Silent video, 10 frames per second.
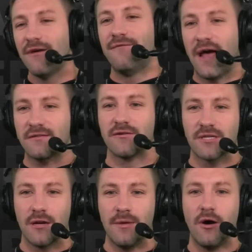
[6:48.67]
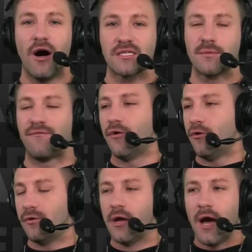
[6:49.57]
Factor is going to be awesome
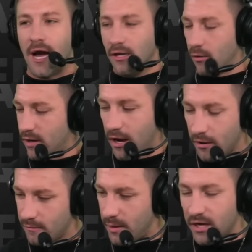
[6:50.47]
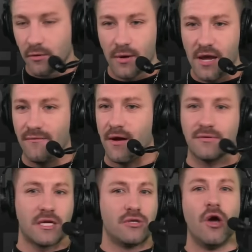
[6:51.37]
food. I know when I heard microwave, I
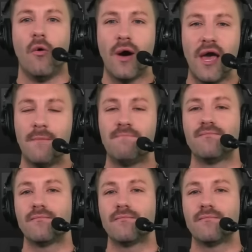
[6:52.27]
was like, no way.